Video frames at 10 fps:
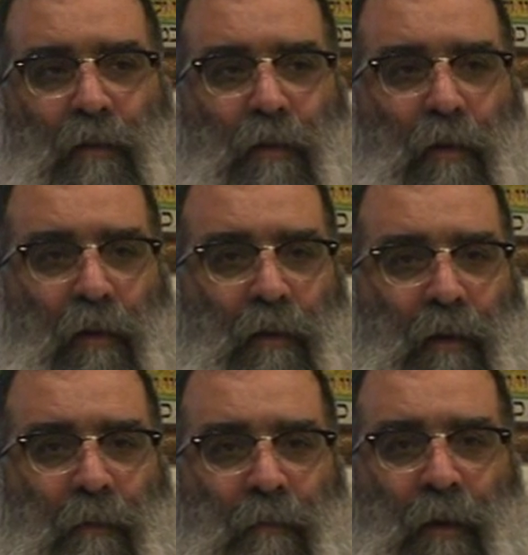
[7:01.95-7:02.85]
going to
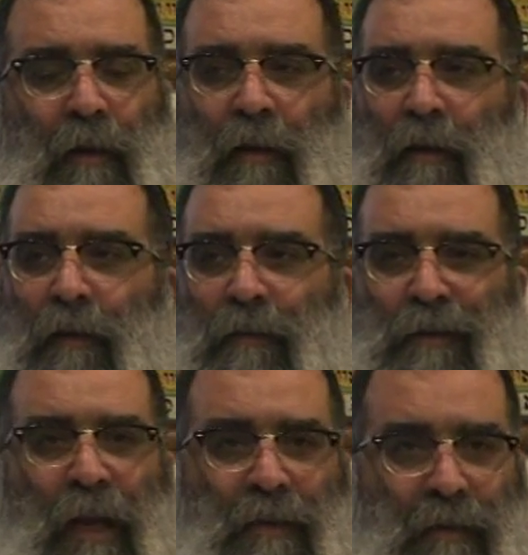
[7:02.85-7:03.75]
call him uh,
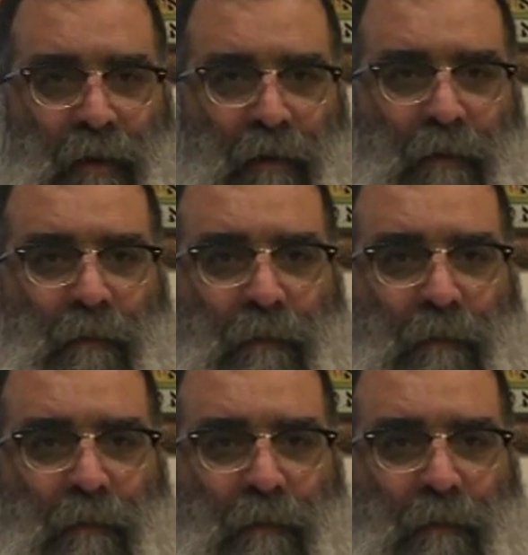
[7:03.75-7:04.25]
Johnson.